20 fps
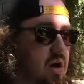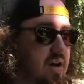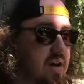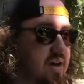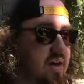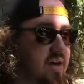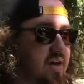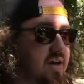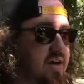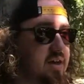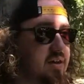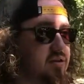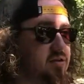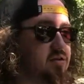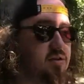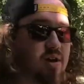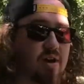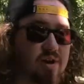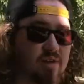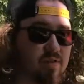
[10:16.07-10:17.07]
I
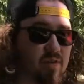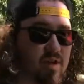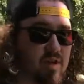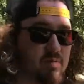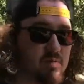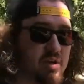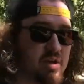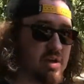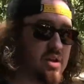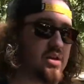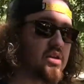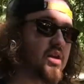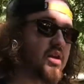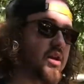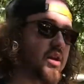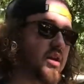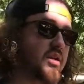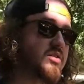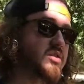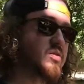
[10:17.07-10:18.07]
do not have a lot of money and I
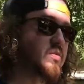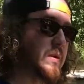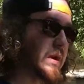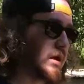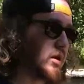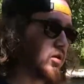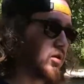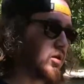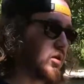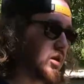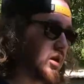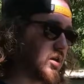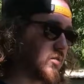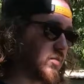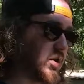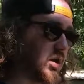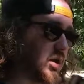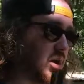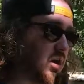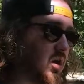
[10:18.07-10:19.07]
can't spend a whole lot
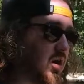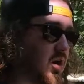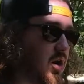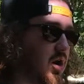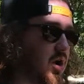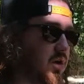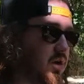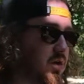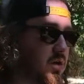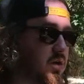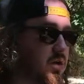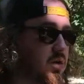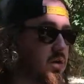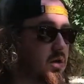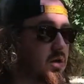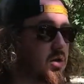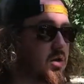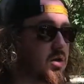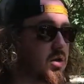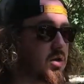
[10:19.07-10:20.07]
of money on
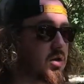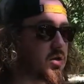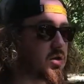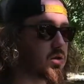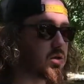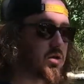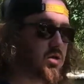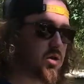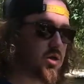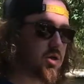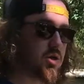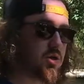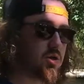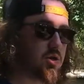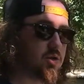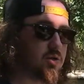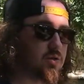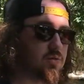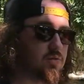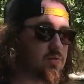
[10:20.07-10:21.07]

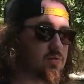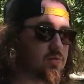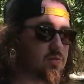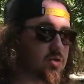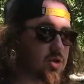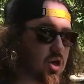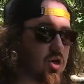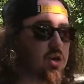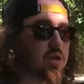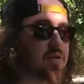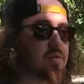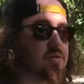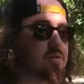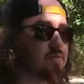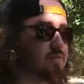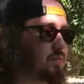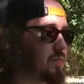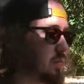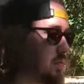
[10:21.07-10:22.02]
good targets.